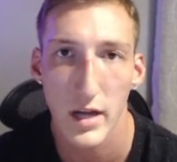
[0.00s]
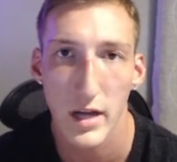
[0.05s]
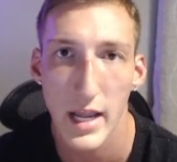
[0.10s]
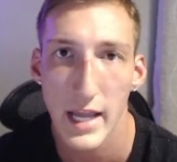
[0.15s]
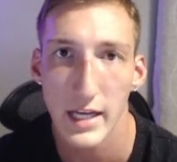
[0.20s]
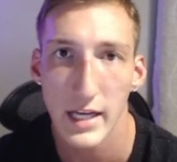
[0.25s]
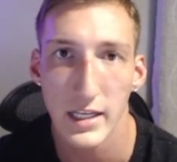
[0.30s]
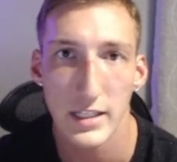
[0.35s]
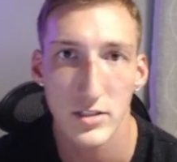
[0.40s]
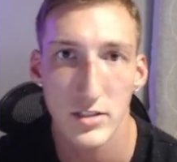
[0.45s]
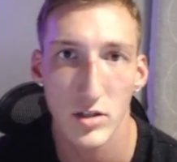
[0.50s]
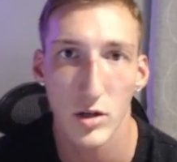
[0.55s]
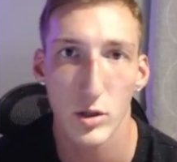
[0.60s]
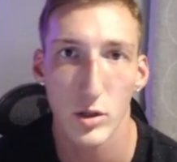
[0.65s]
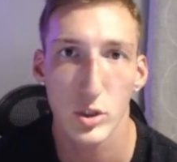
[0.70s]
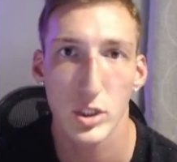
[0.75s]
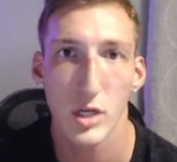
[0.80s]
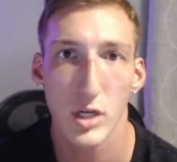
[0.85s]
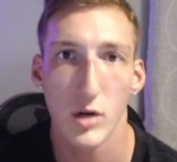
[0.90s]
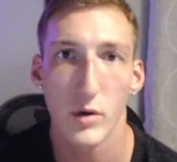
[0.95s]
And it's
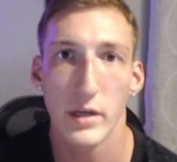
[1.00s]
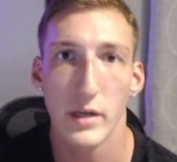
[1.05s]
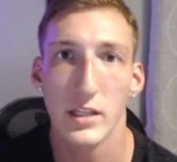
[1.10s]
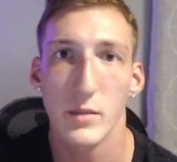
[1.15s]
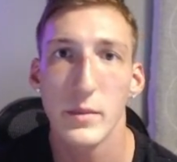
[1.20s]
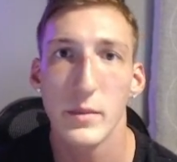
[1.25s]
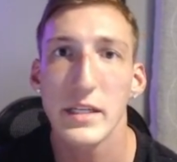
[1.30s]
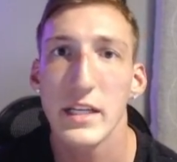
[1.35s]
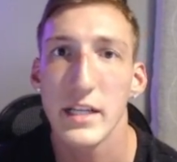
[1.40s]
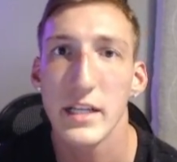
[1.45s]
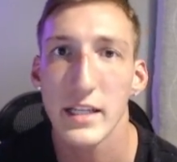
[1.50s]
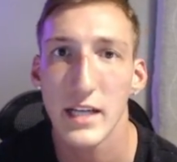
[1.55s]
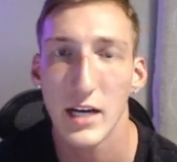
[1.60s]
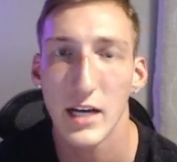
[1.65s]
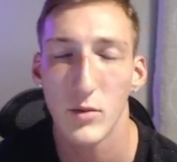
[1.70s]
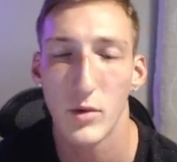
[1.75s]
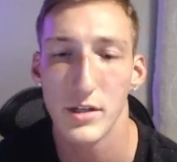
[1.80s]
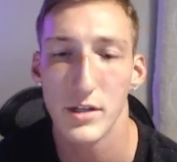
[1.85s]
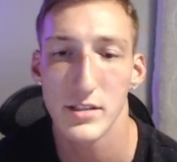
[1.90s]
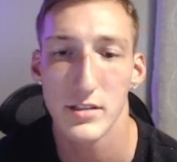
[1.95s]
also in the beginning, I
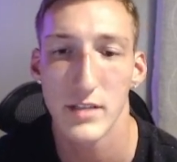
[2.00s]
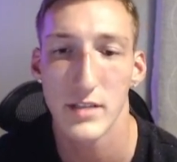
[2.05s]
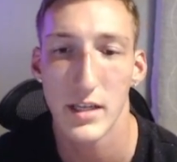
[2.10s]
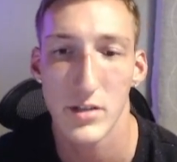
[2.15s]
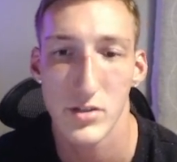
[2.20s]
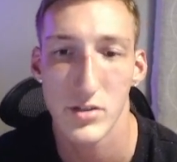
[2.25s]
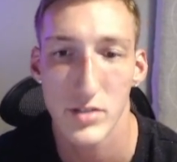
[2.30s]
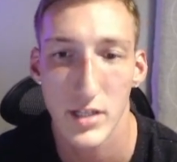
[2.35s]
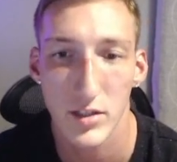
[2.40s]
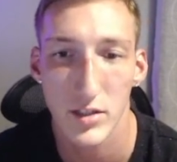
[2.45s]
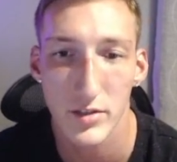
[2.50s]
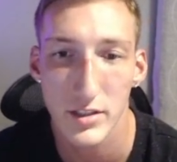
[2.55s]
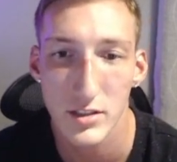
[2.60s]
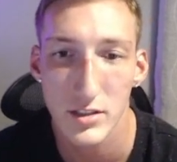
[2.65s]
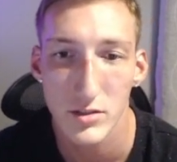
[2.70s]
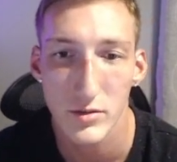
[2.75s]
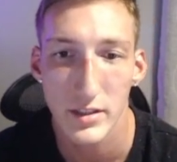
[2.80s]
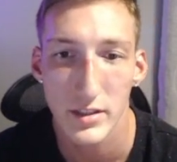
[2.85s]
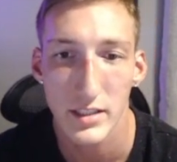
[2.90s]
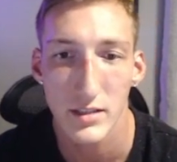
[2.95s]
wasn't necessarily
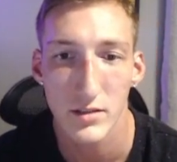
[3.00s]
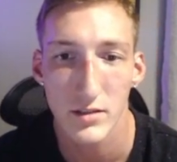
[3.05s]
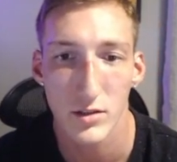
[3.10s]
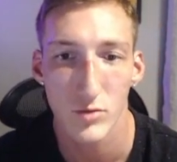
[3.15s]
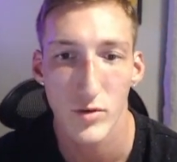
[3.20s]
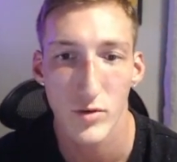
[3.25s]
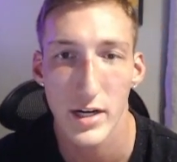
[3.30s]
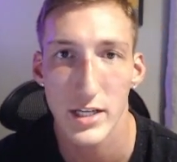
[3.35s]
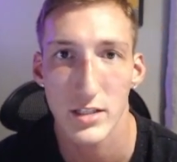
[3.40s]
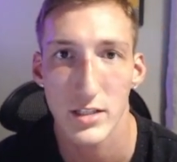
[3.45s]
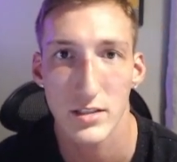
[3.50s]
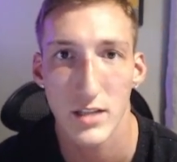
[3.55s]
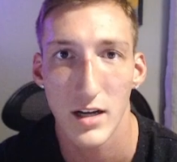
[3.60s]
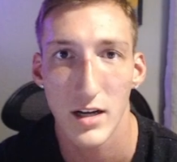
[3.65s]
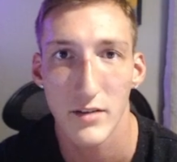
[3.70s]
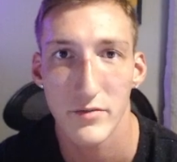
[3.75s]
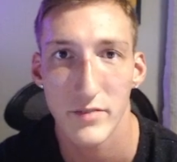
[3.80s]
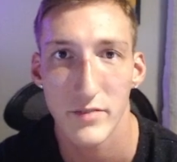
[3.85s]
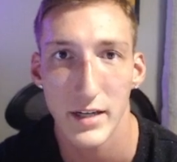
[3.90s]
doing the right stuff.